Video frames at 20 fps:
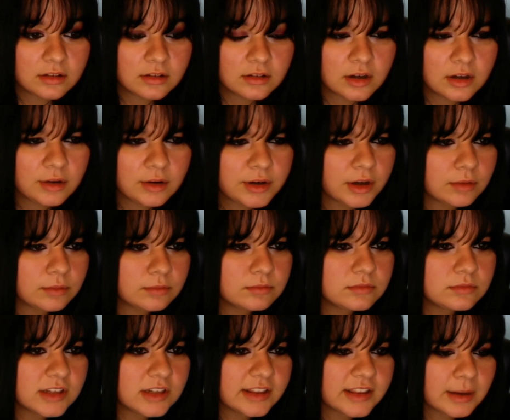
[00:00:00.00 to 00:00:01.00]
Oh no,
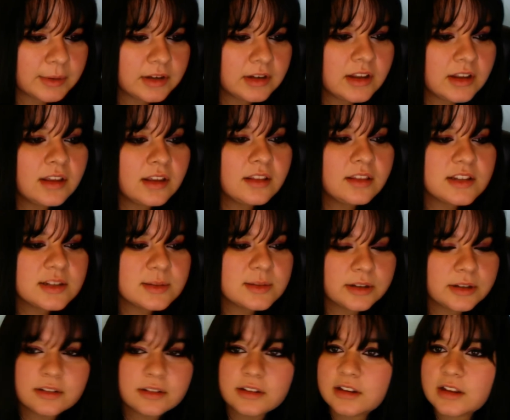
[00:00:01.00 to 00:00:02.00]
not that one. This
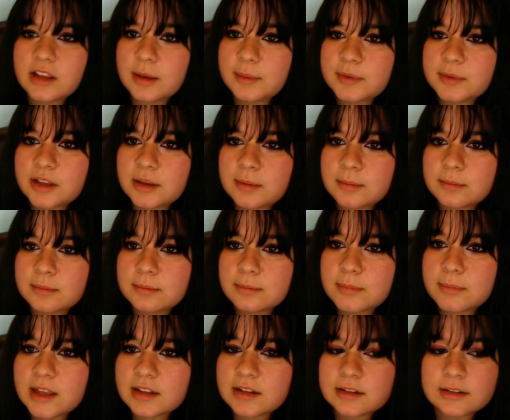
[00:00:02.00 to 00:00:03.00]
one. Eminem
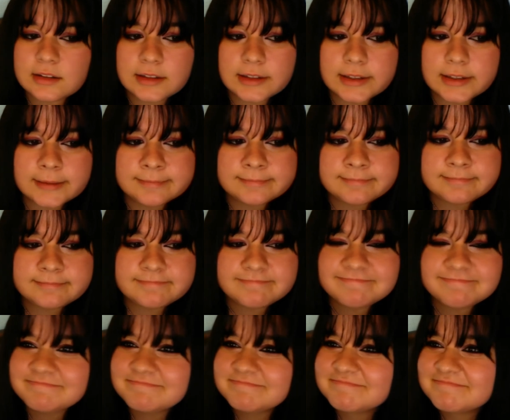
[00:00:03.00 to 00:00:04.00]
Medley.
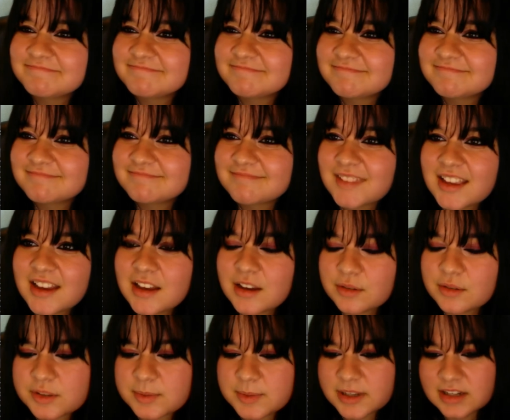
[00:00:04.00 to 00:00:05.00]

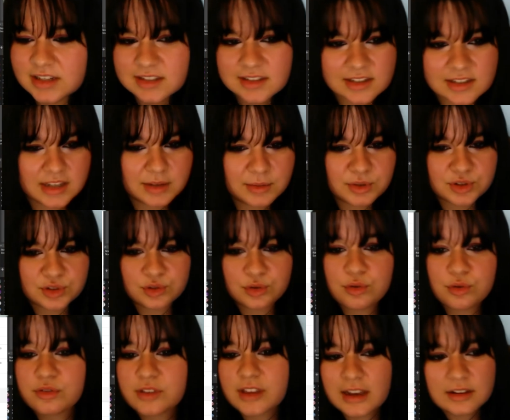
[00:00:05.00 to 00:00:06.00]
Was because it was
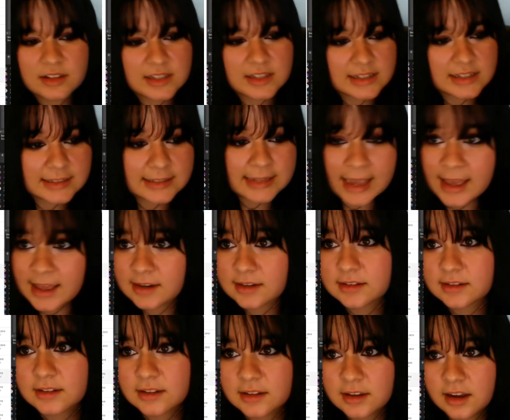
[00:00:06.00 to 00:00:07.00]
2010.
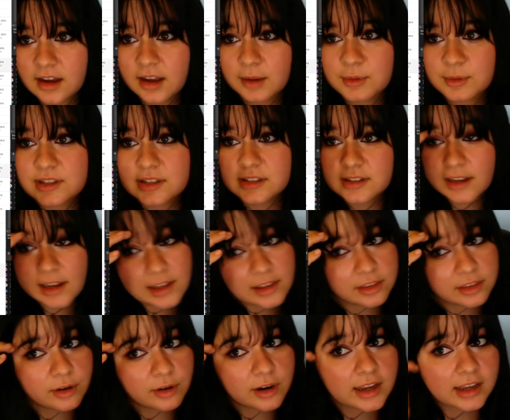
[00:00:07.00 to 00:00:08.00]
I was in 8th
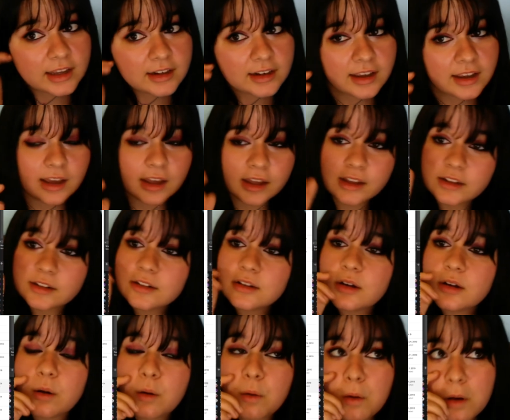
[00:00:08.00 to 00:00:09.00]
grade, and
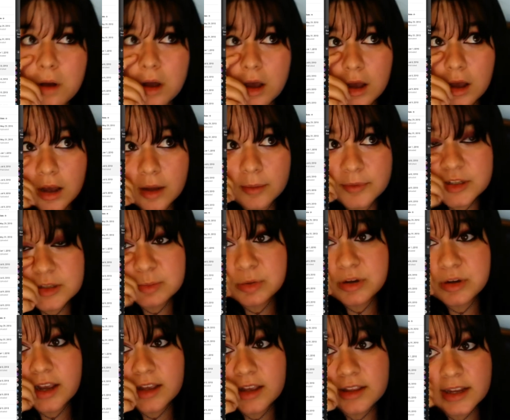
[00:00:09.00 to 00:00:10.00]
this boy
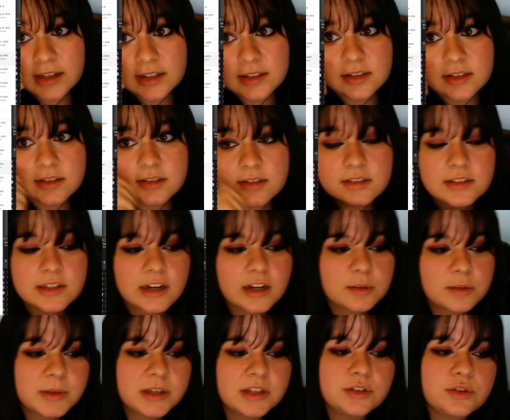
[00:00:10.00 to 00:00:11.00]
I liked dared
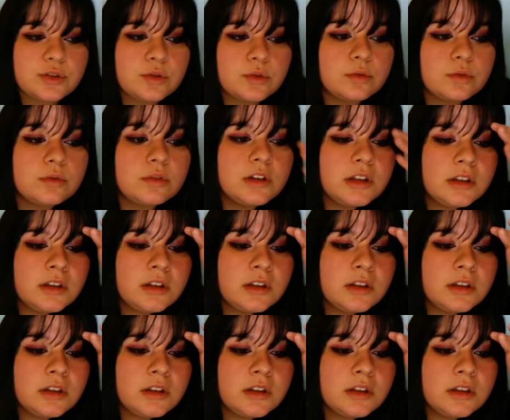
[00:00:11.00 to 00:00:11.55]
me to